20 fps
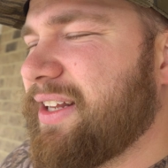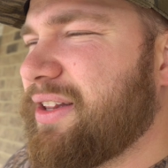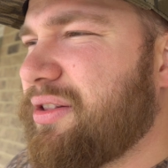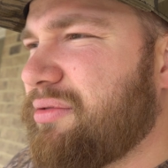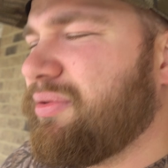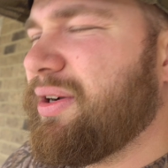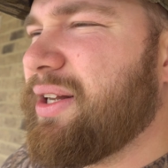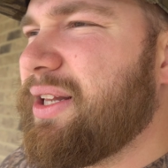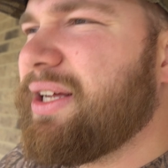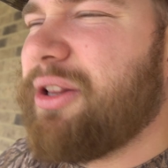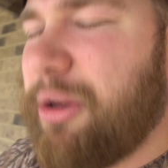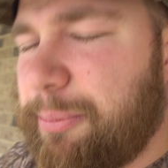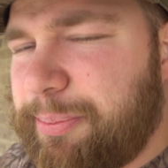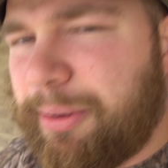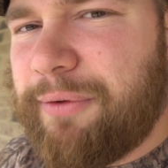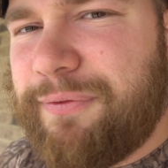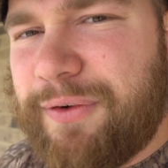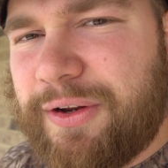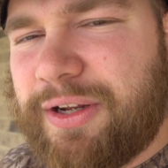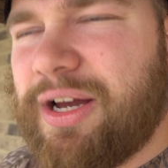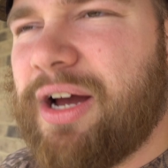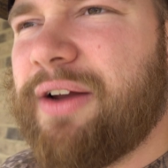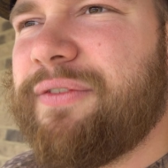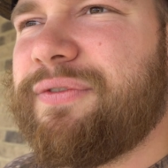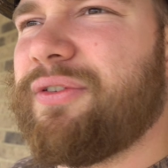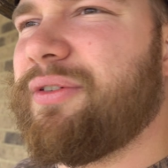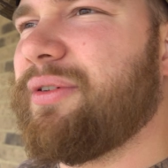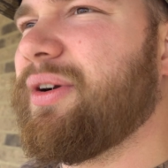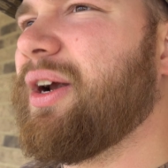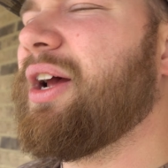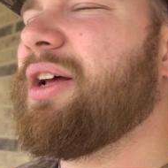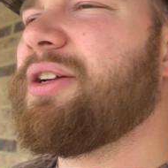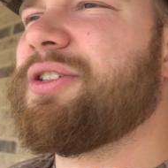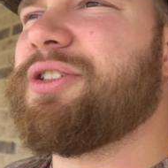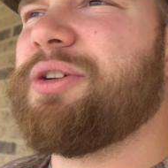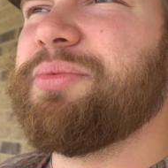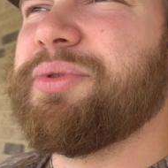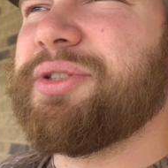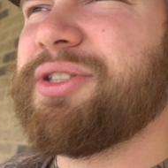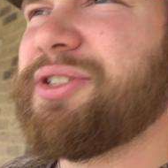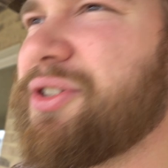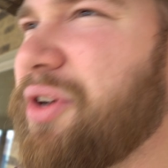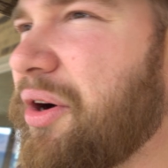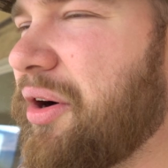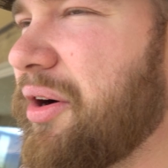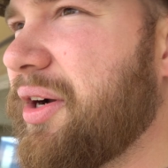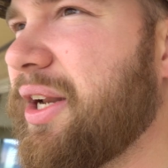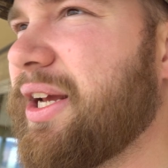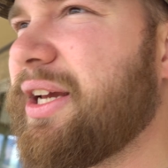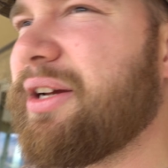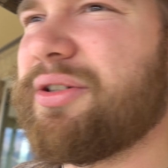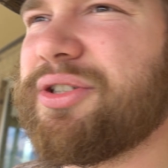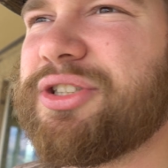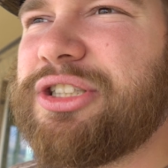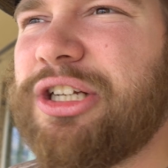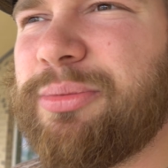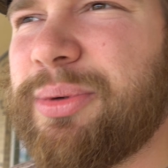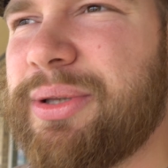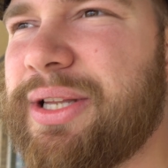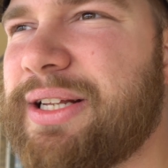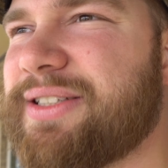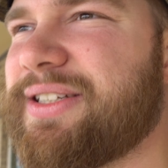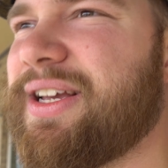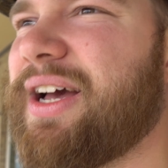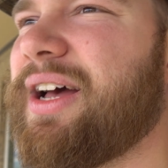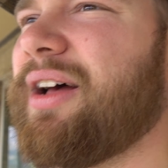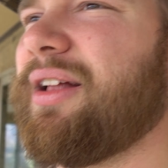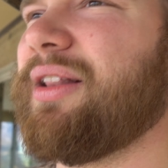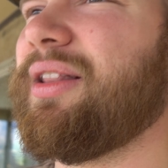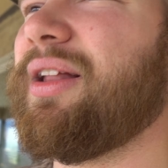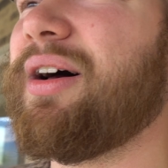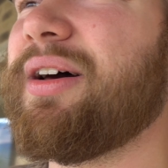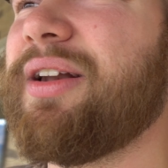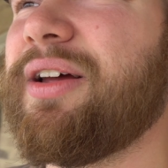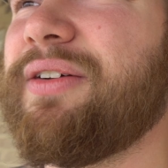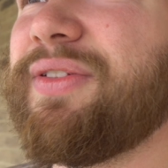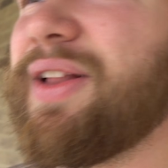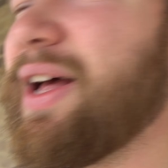It's really the perfect gun for someone starting or someone that's got a lot of,